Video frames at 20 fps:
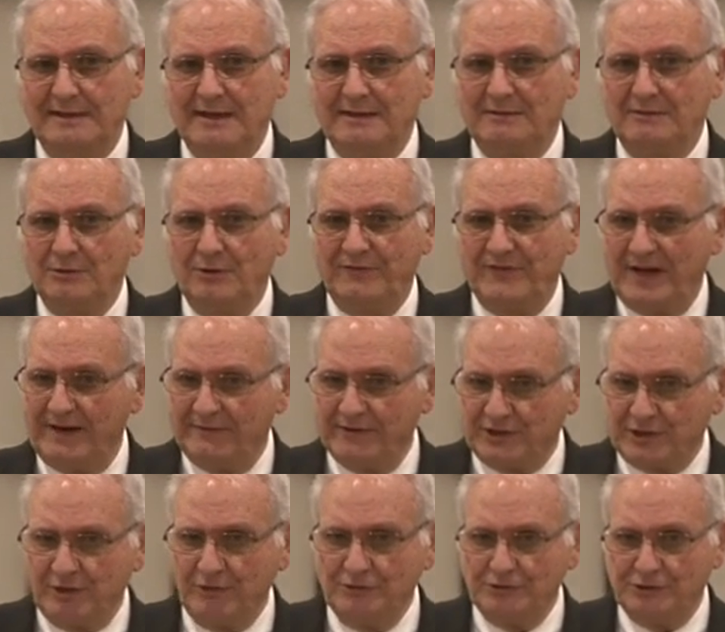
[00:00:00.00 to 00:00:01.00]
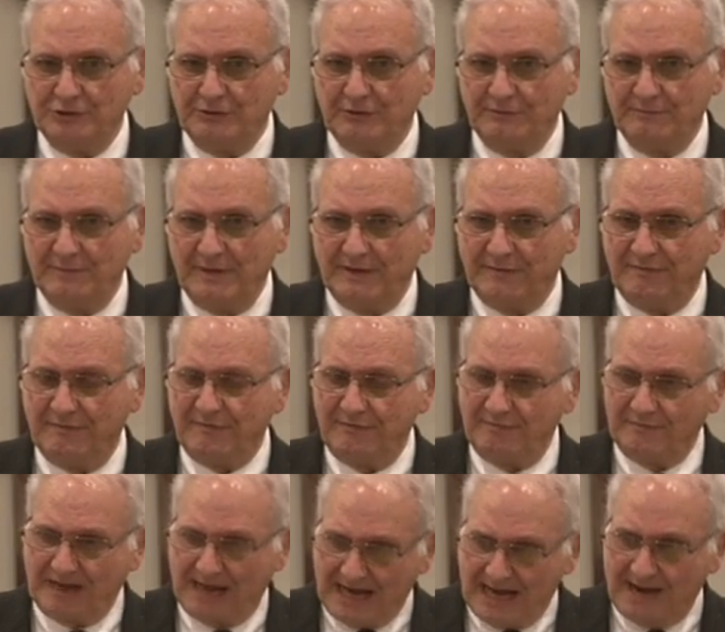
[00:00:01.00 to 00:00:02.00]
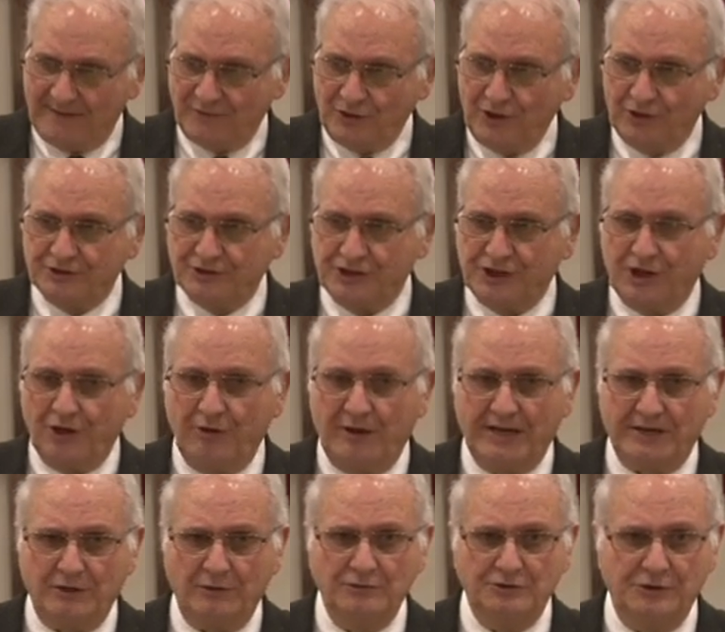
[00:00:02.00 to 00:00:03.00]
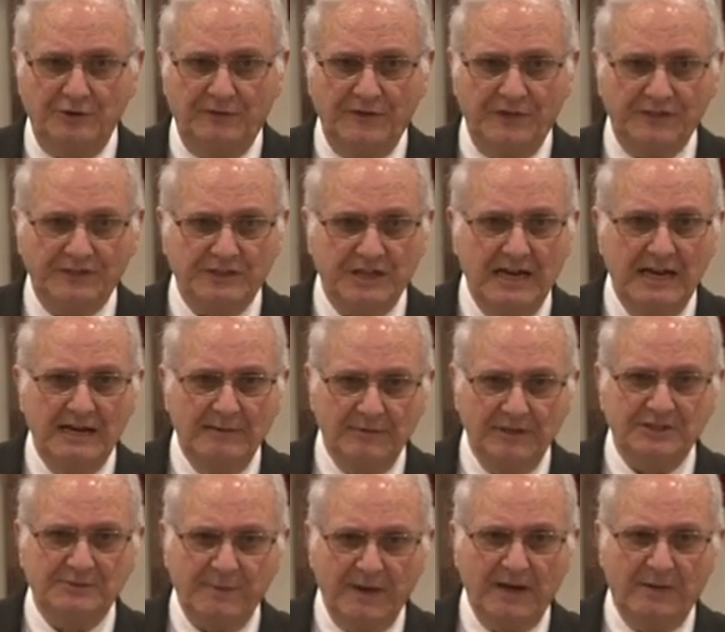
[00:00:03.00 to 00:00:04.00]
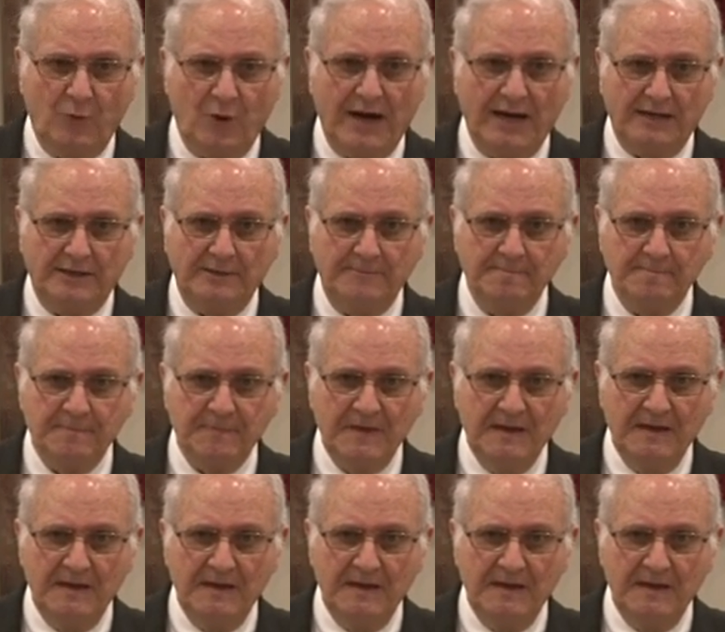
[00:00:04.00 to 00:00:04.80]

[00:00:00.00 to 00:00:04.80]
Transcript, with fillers: I don't know if I ever told you. I have years ago I told you this. It's been a while.